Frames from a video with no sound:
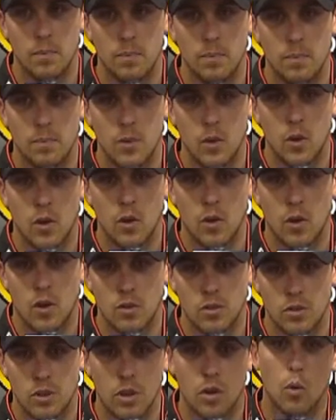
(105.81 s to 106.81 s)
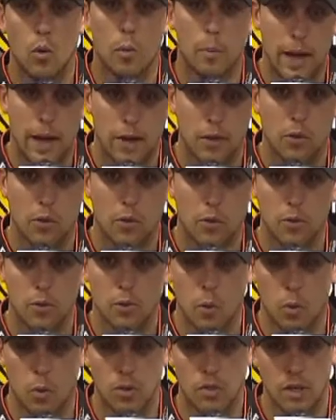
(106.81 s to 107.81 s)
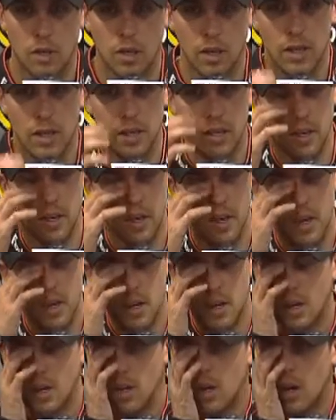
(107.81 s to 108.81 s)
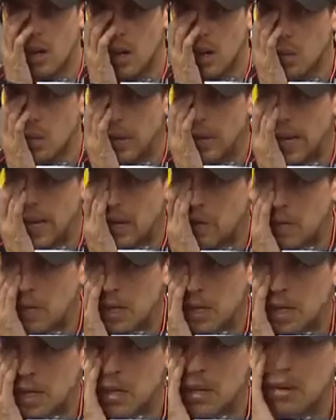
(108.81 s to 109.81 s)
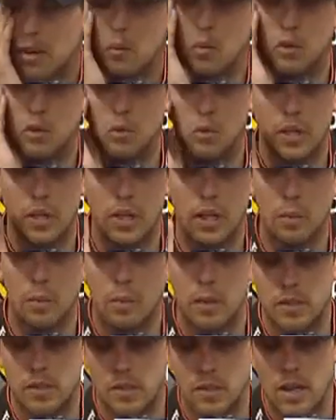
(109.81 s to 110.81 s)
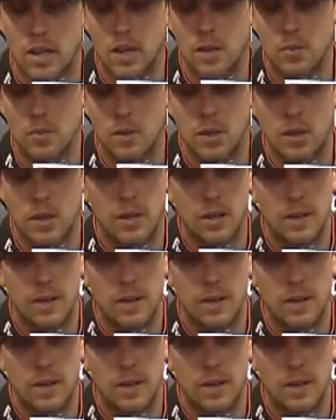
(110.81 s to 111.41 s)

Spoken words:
our car started going back towards the lead. And we came in, and once we did that pit stop,